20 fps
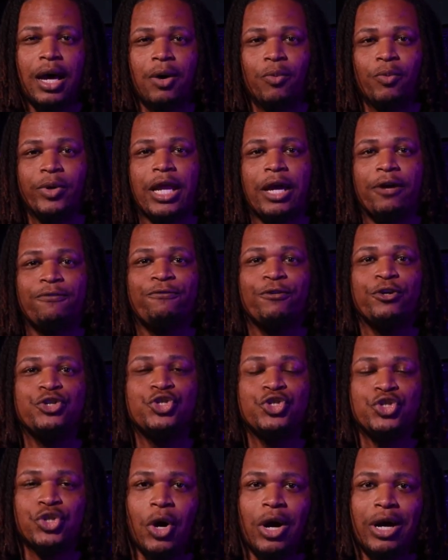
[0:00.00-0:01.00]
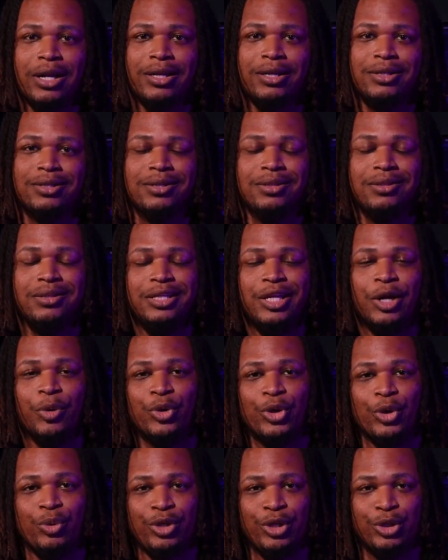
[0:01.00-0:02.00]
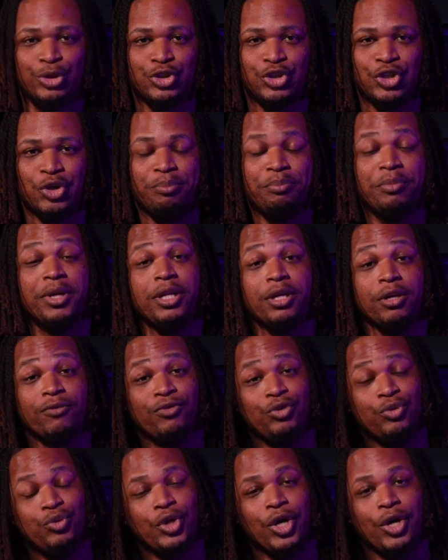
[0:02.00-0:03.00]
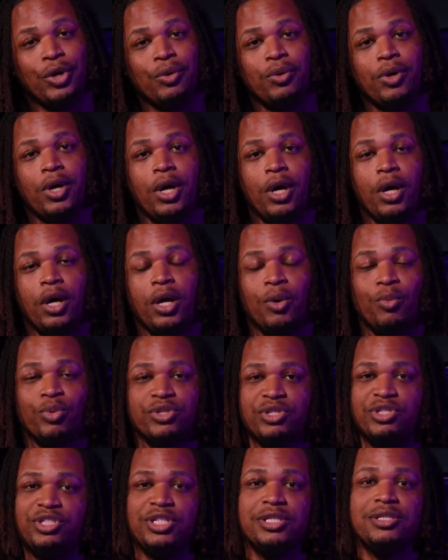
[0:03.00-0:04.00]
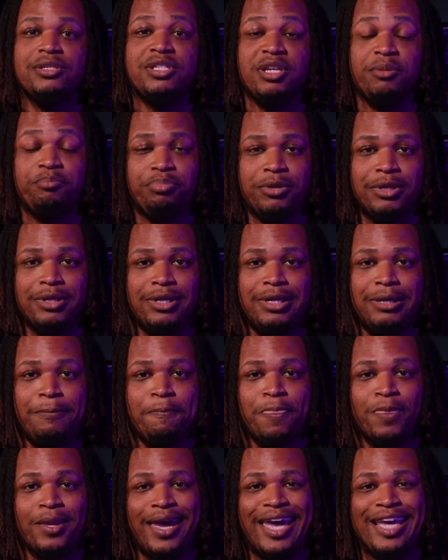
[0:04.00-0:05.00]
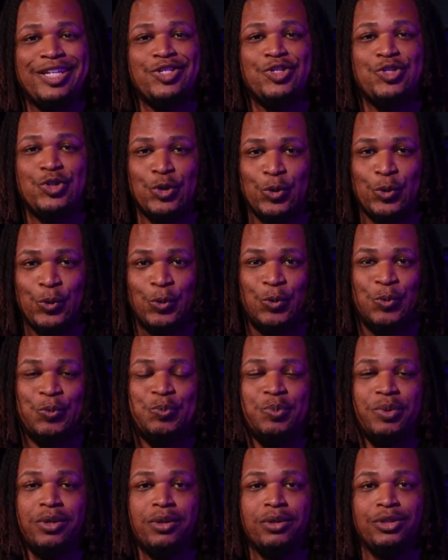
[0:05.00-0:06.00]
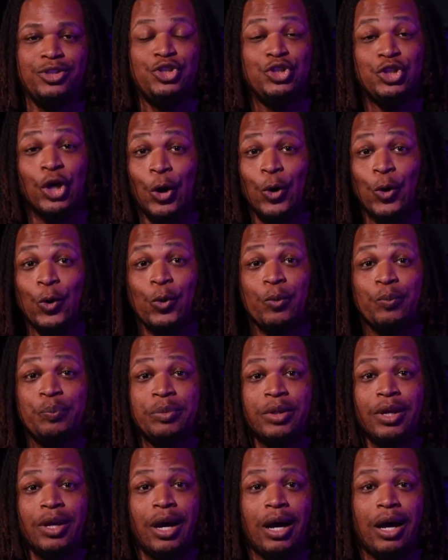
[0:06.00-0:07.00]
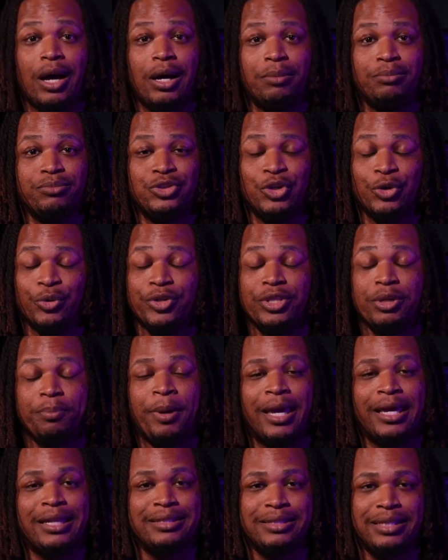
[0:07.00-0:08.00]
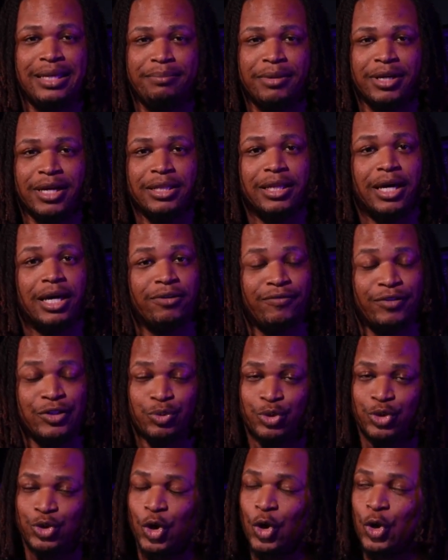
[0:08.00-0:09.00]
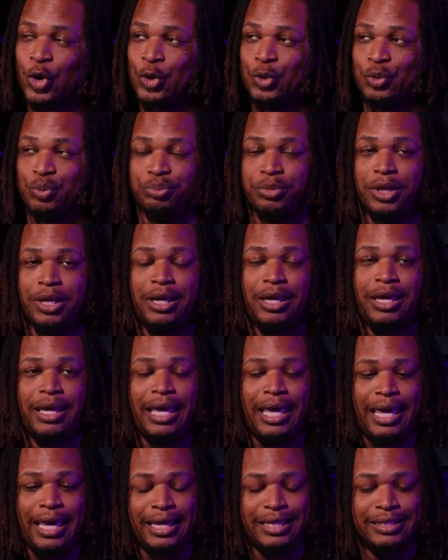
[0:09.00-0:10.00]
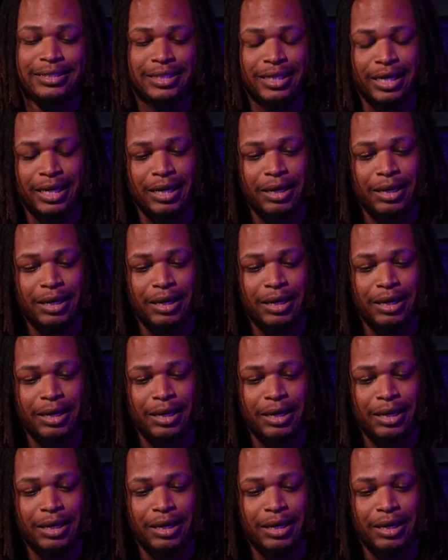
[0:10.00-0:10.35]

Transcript: When I first started the Darron Oneal Show, many of you know it was just simply a Zoom show. During the pandemic, a lot of us was home, and